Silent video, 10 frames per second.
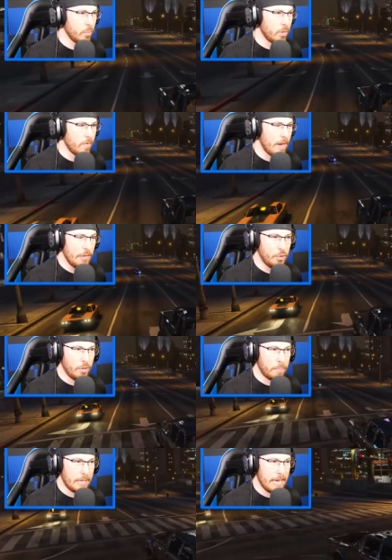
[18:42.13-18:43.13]
We wouldn't even have to do
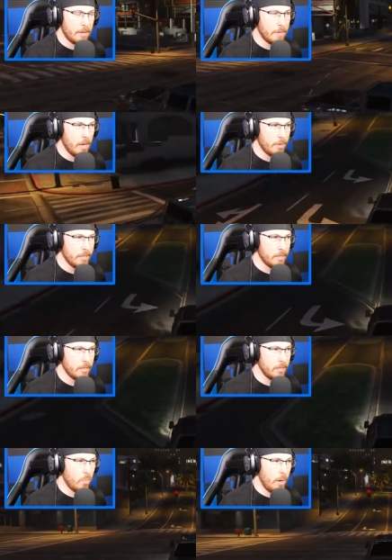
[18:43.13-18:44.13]
the plan, to be
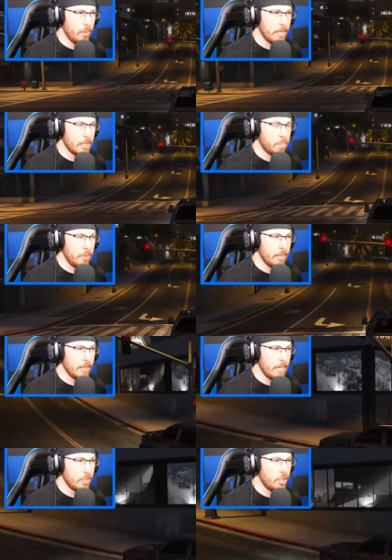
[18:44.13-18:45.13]
honest. Why would they split?
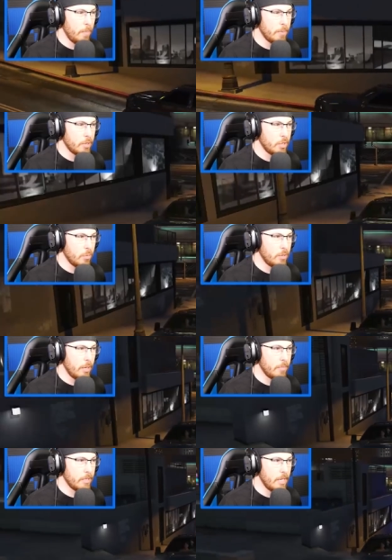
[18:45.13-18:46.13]
That jump is so
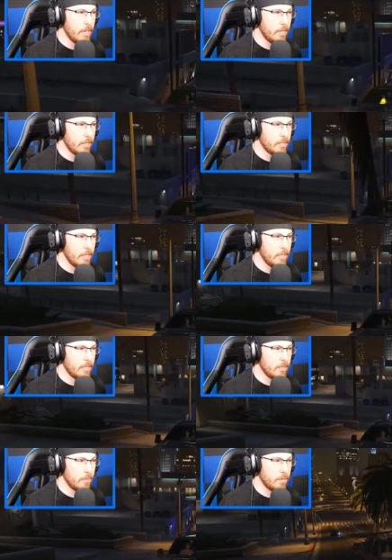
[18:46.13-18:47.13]
dumb to take. It's
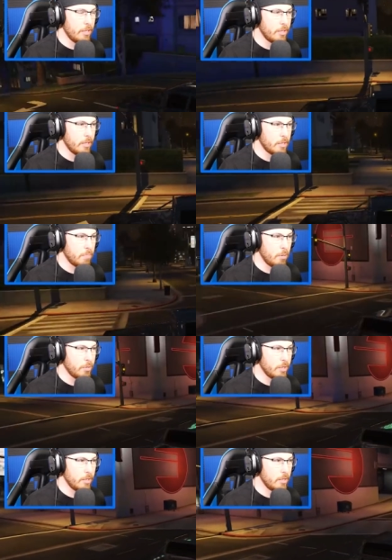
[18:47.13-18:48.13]
instant engine
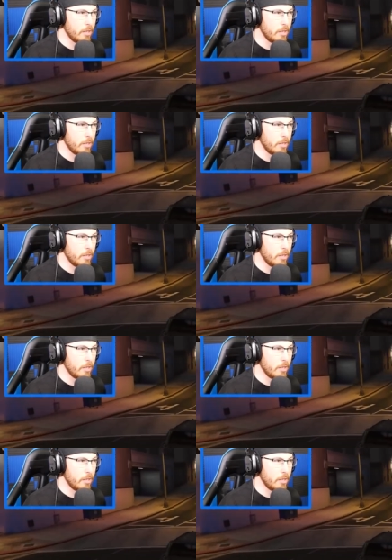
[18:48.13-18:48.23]
explosion.